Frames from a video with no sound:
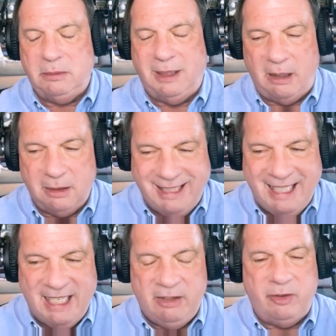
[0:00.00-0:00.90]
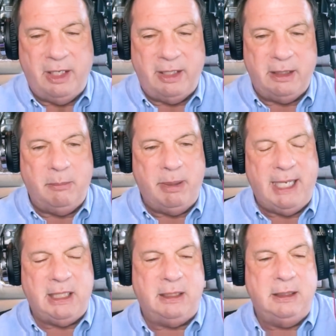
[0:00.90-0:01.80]
our liaison in
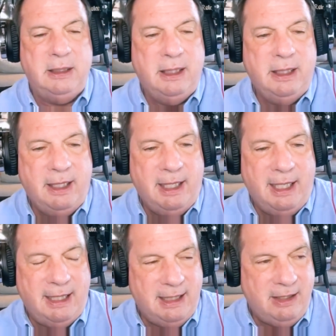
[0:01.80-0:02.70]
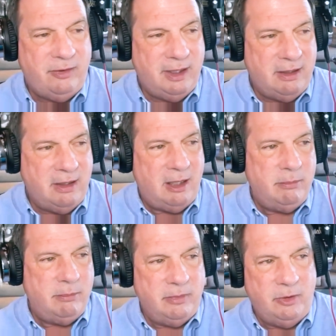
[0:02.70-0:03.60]
Kampala, and he said,
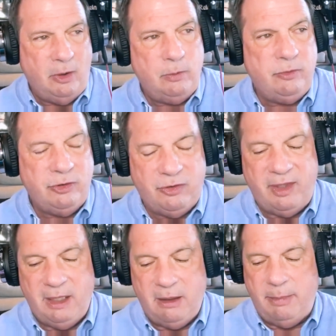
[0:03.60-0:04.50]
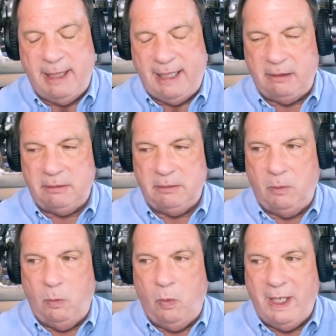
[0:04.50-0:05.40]
Tom, don't just think about
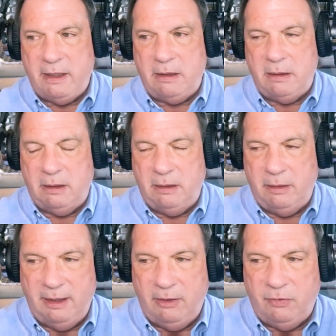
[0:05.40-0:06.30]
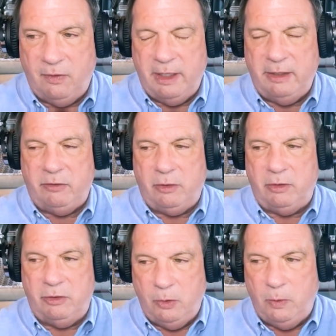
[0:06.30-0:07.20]
what these funds
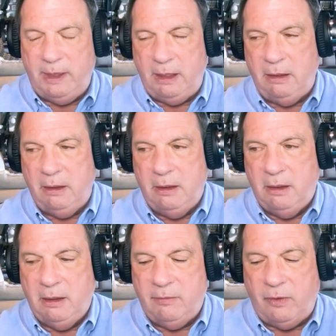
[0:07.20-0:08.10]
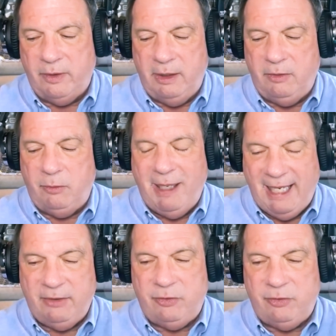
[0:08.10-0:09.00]
are doing for these
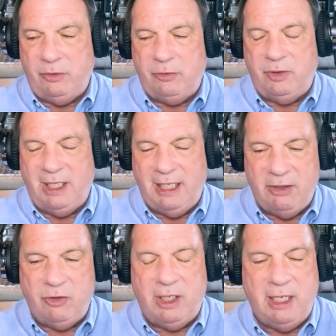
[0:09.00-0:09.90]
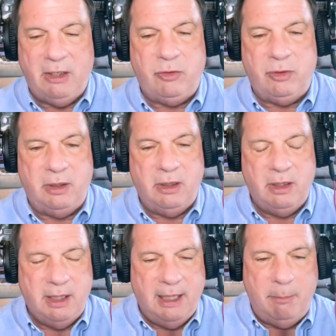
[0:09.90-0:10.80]
pastors to get education.
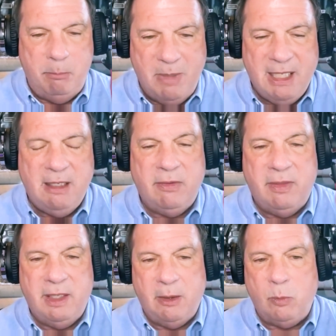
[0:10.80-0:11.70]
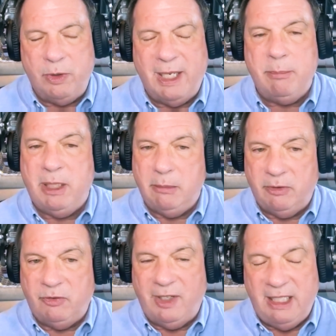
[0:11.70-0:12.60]
Many of them will not be able
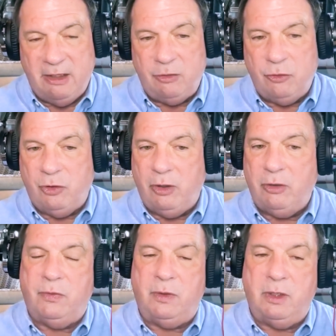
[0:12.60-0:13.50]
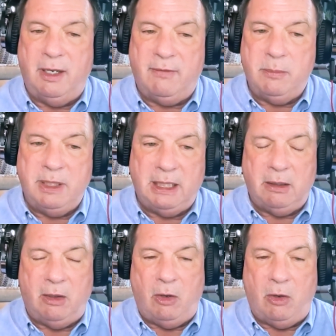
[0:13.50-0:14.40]
to stay in their church for
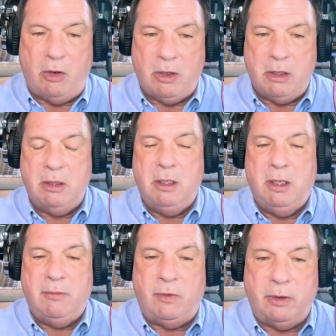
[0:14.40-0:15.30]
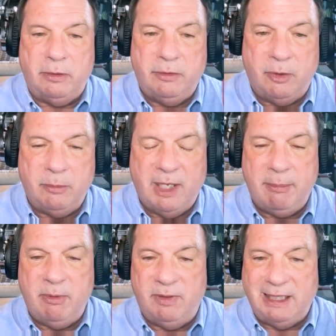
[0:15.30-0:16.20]
governmental or for some
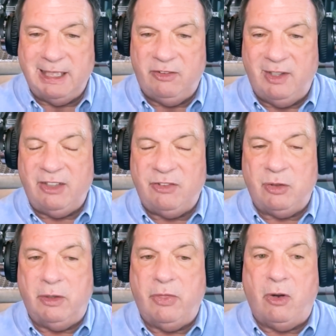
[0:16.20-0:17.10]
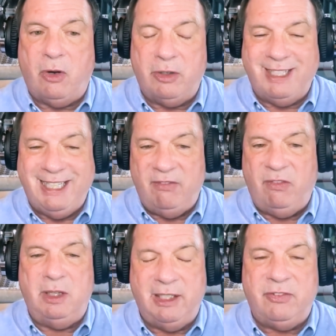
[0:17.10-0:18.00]
type of ecclesiastical authority
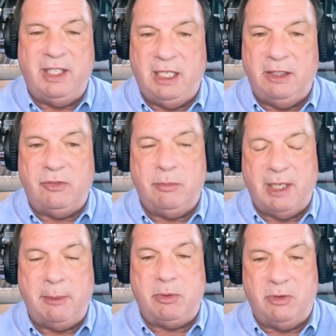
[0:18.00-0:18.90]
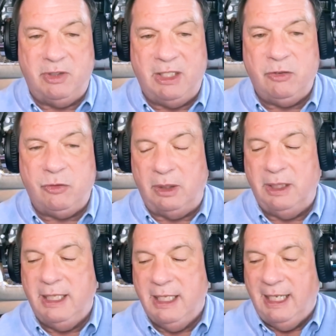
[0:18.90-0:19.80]
unless they get some type of credential.
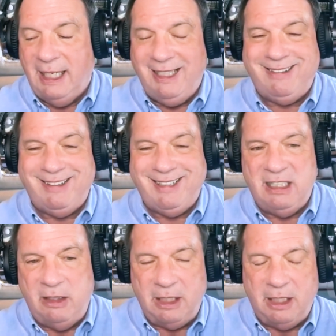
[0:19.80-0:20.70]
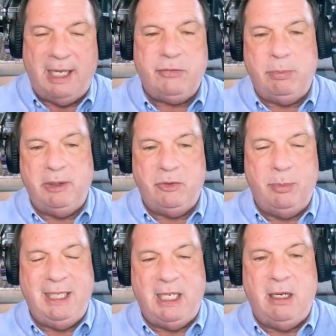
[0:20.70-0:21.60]
He said the gospel is
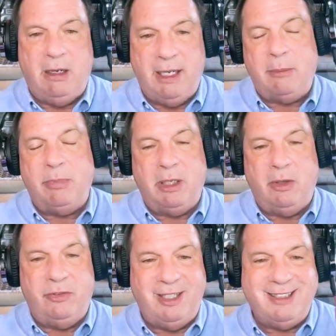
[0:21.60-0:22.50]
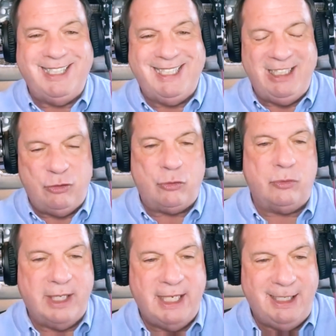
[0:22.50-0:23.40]
being carried out because they're getting
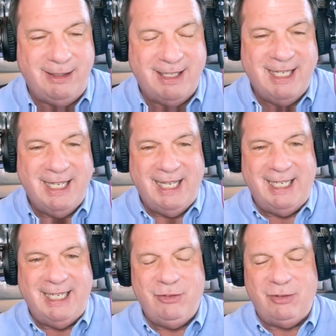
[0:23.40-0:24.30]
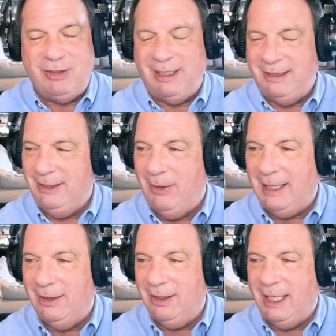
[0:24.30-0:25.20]
trained. And I just,
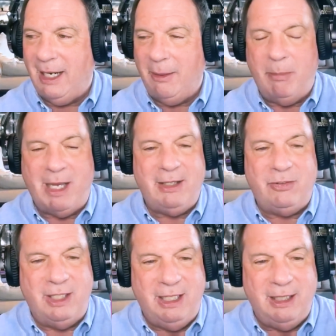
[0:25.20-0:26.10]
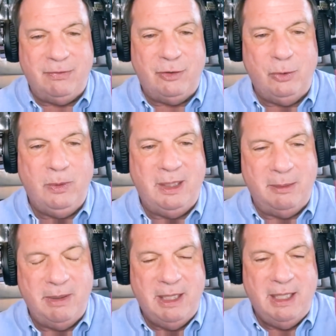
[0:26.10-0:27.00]
I look at our modest gift to
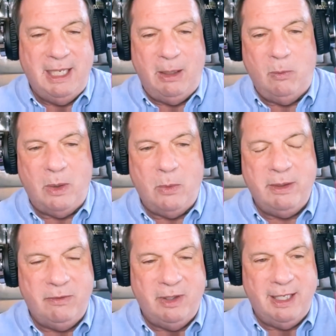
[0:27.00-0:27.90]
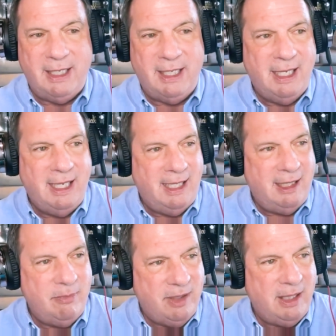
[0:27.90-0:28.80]
them and what we have done,
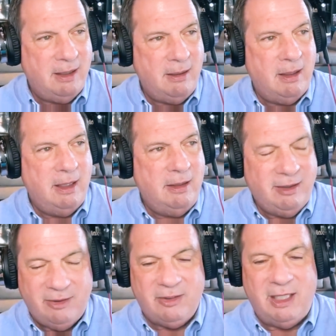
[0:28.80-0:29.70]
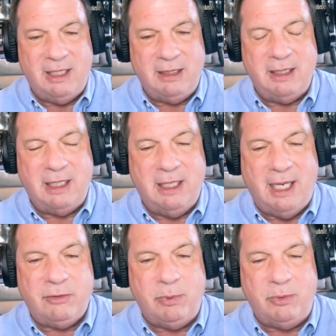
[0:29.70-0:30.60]
and I'm thinking, this is getting the
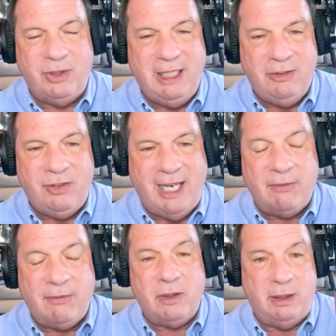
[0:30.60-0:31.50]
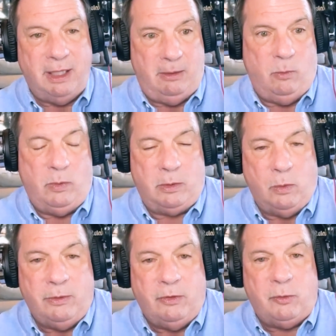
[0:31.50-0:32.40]
gospel to East Africa, and we're
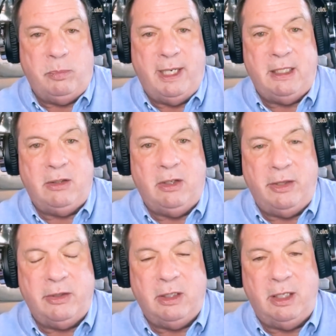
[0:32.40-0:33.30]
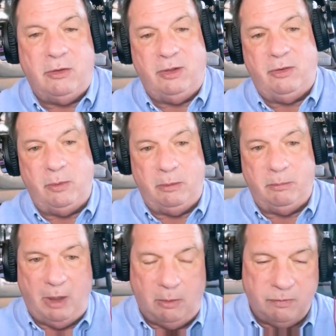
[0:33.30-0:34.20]
going to spread it to other countries
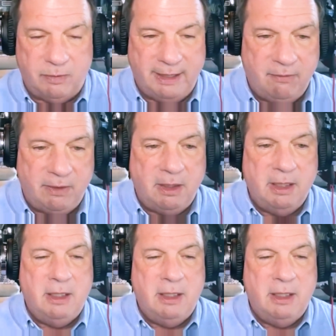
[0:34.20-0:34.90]
and hopefully even